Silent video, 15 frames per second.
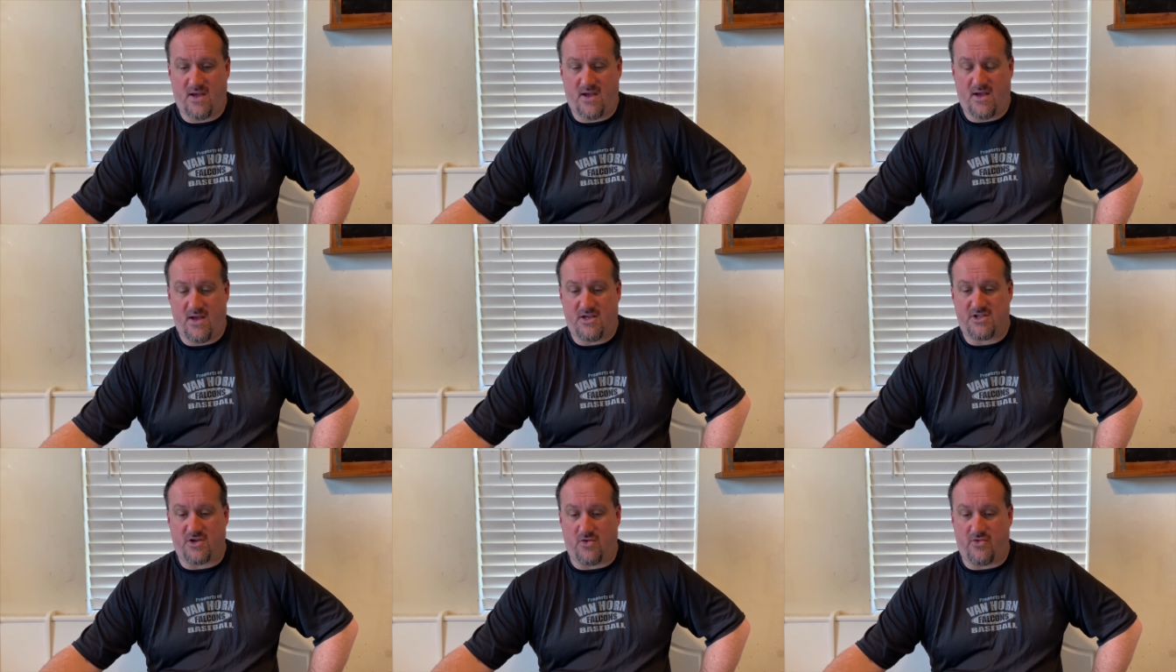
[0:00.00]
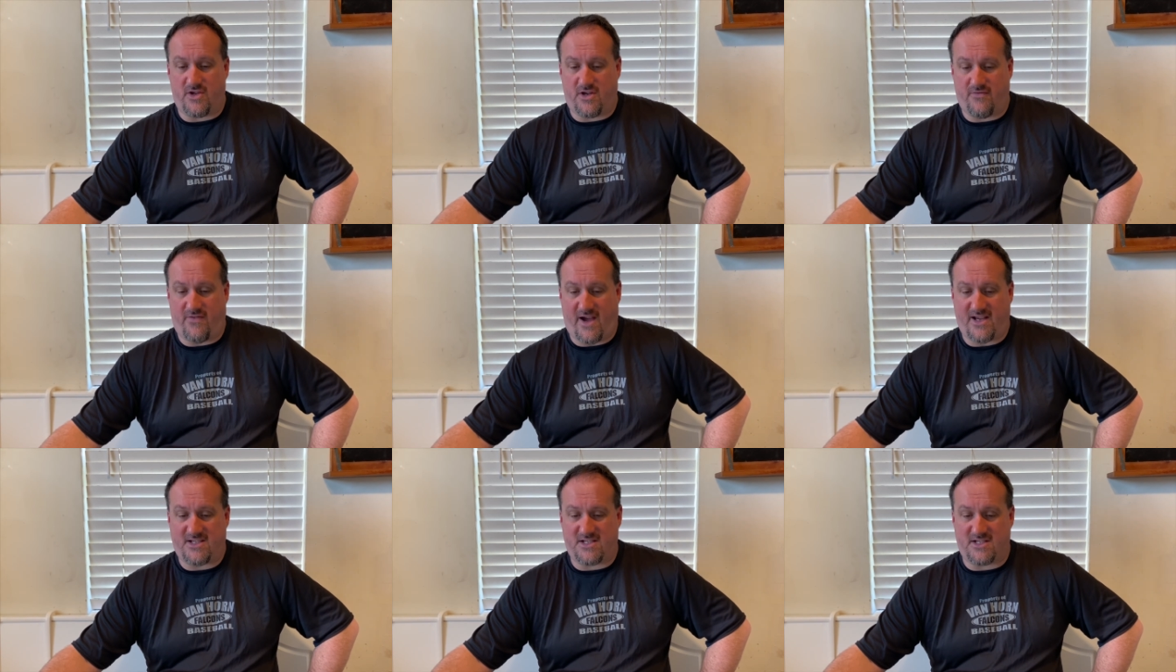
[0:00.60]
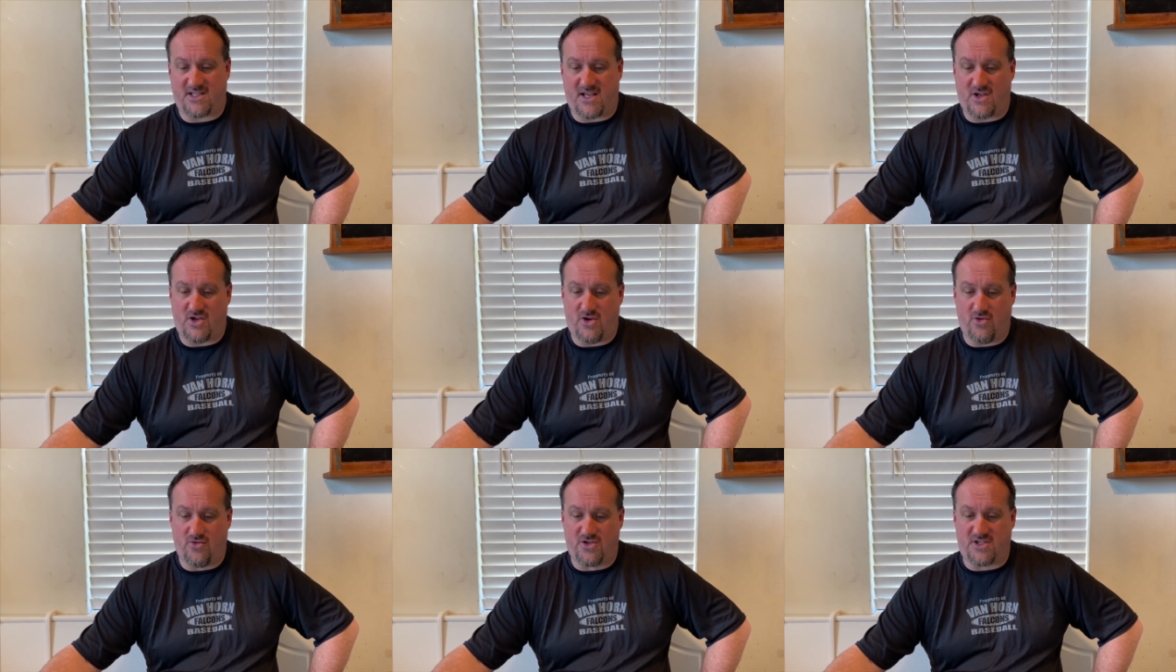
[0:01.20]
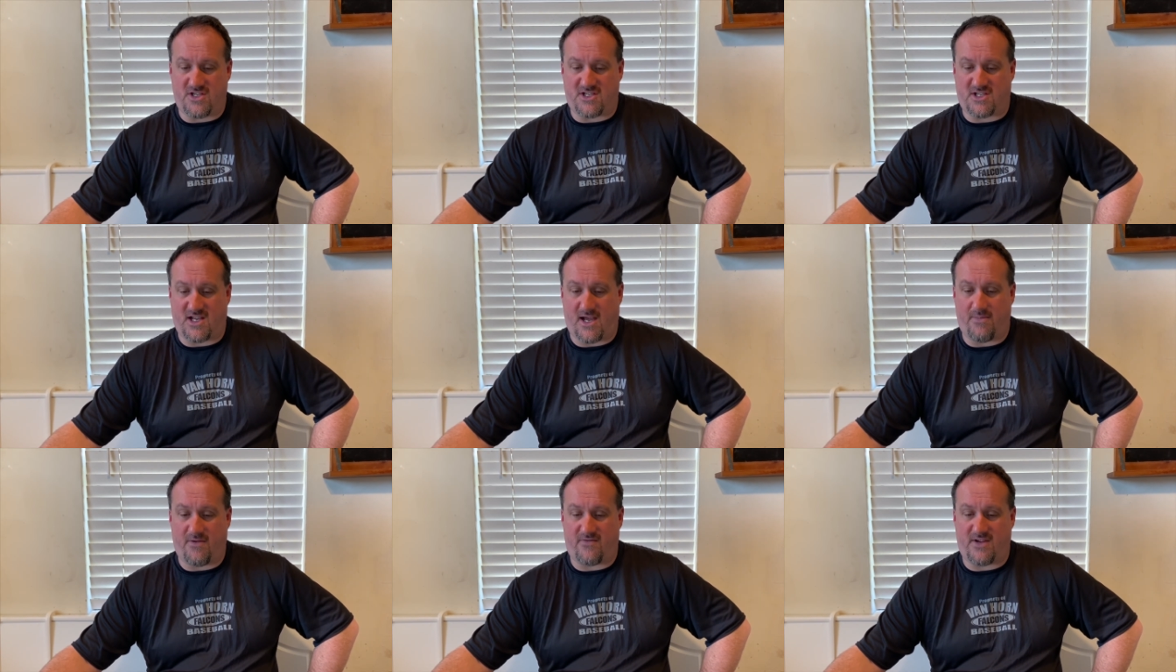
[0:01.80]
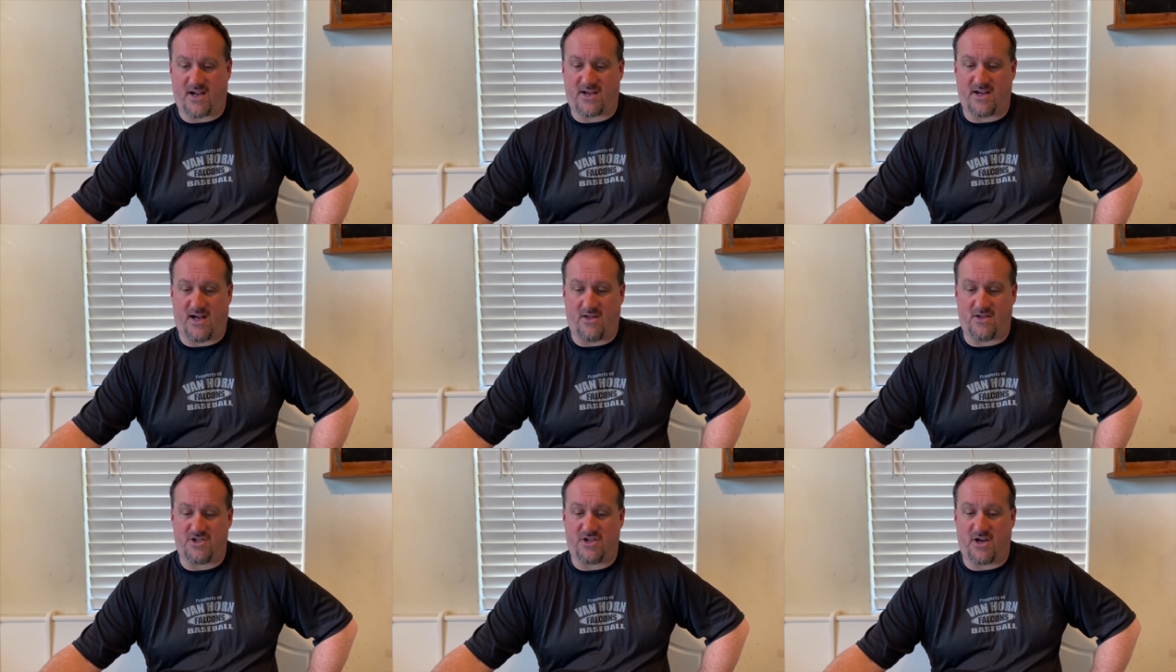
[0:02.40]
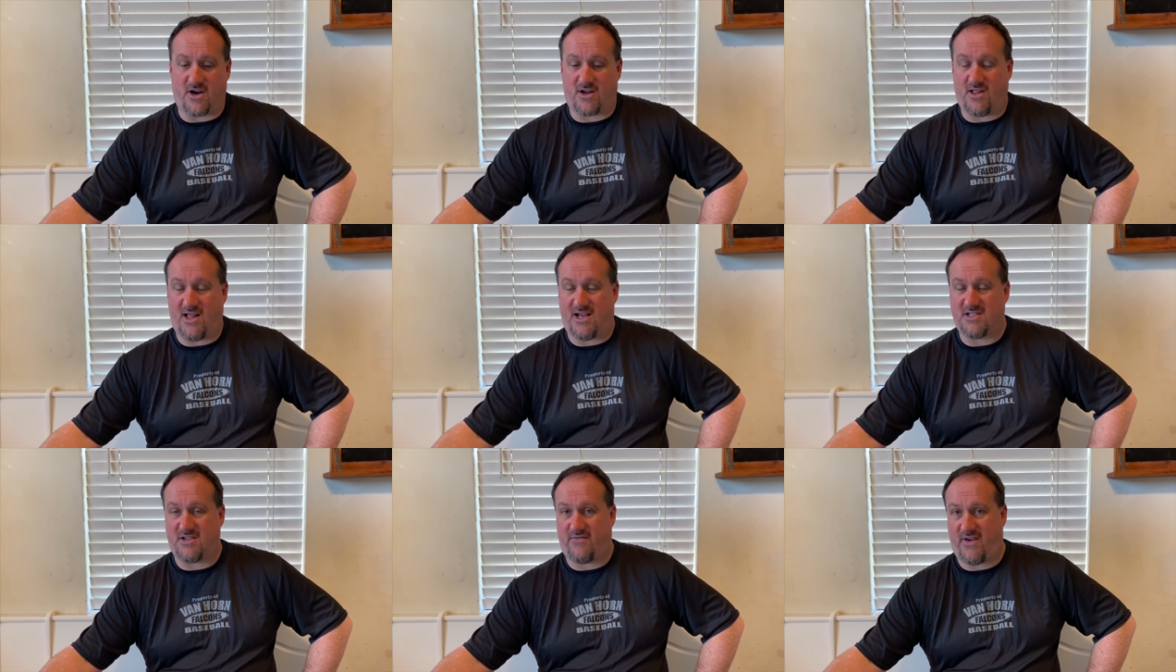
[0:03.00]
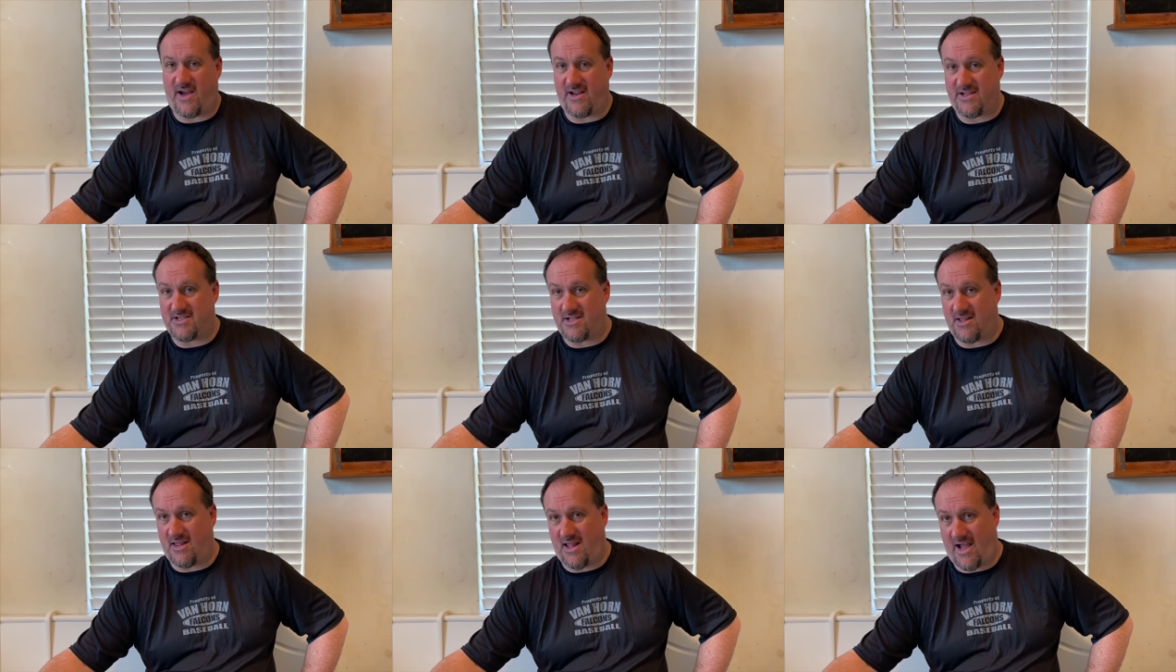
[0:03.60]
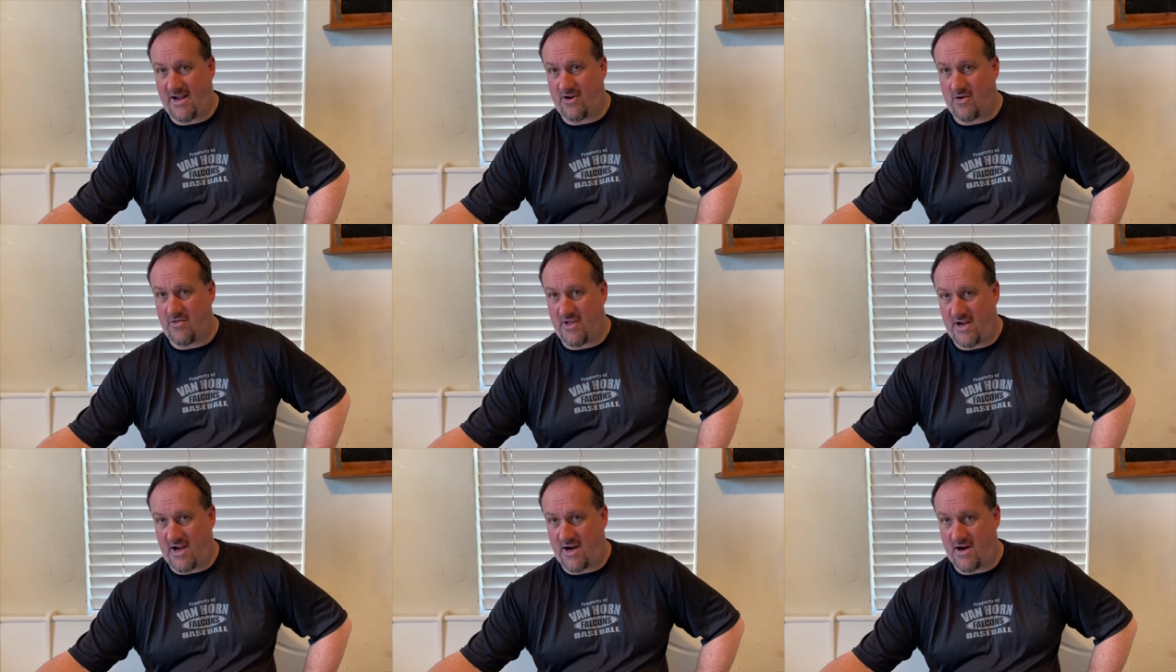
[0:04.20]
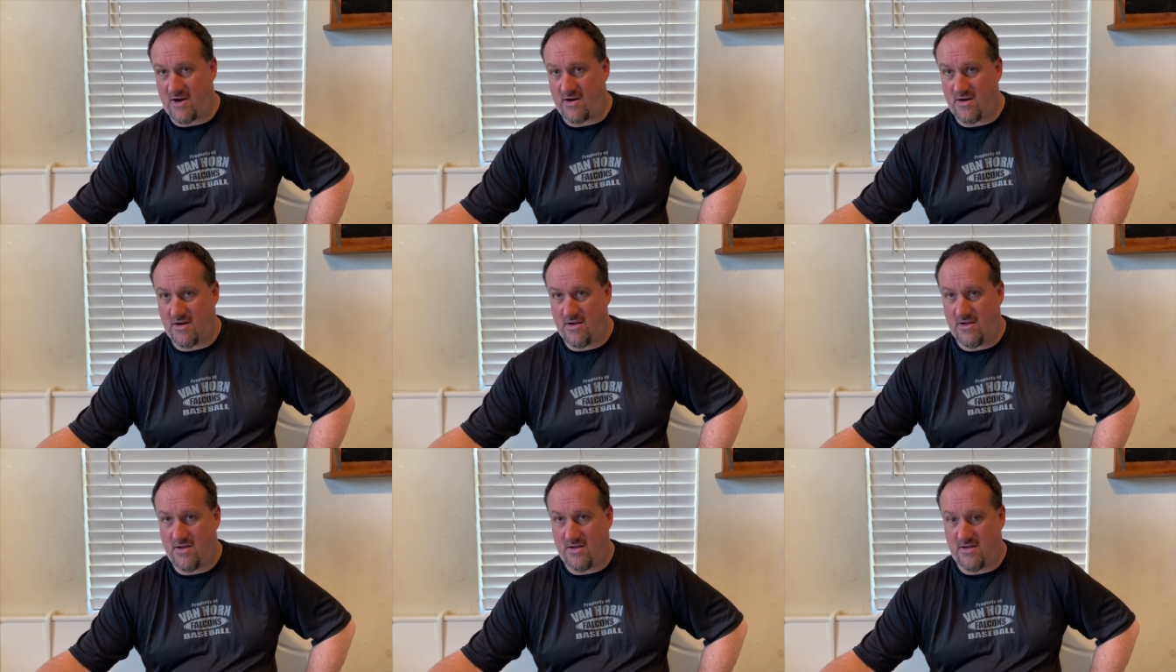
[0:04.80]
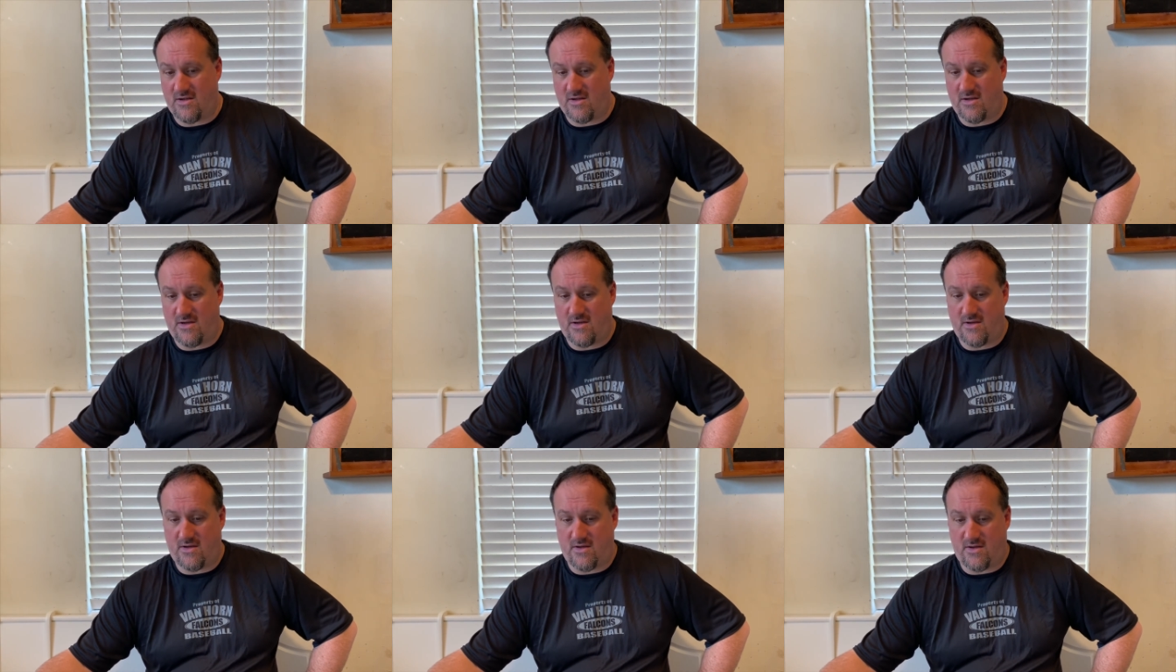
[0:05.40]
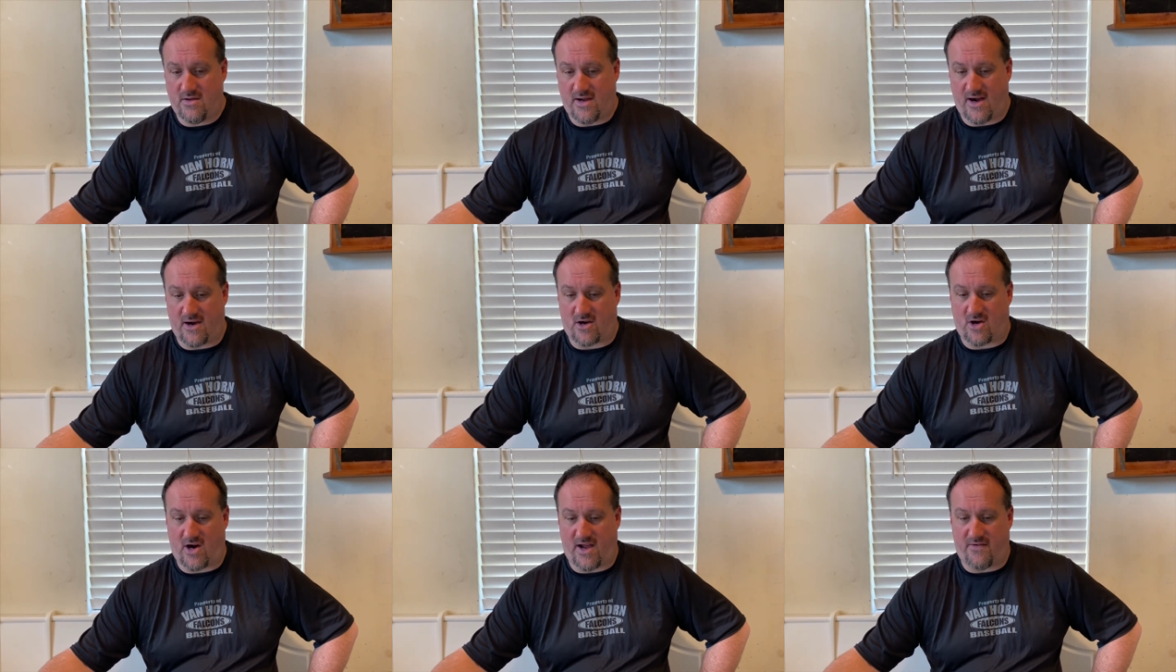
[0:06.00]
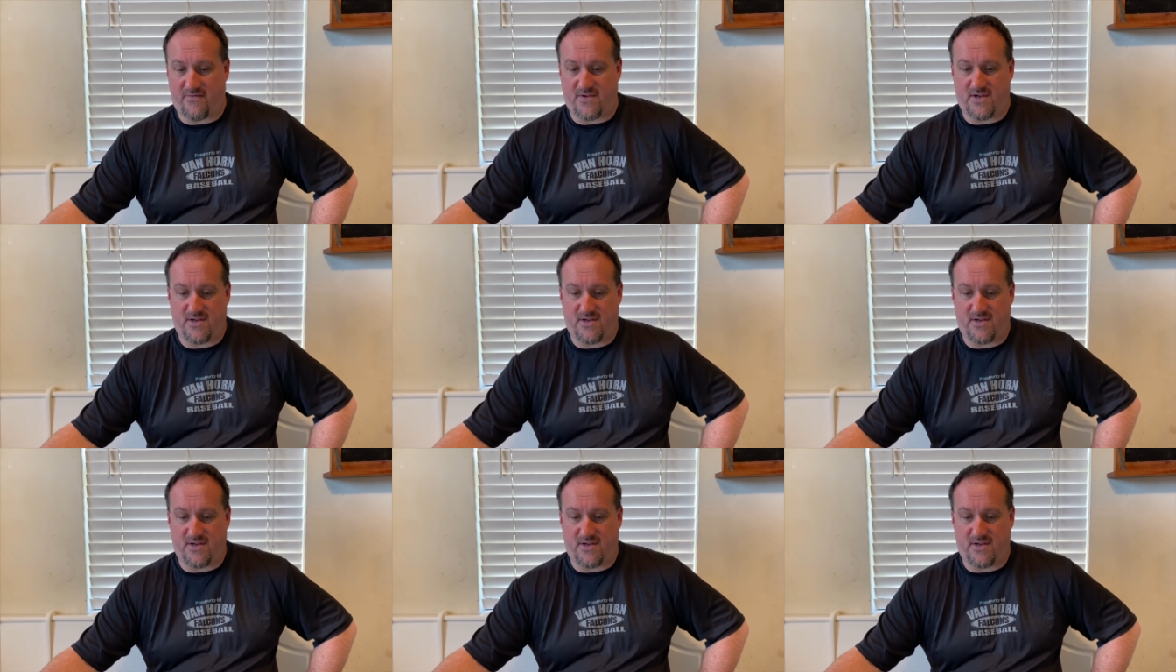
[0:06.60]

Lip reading: So the devices that use this type of technology are classified as lighter than aircraft.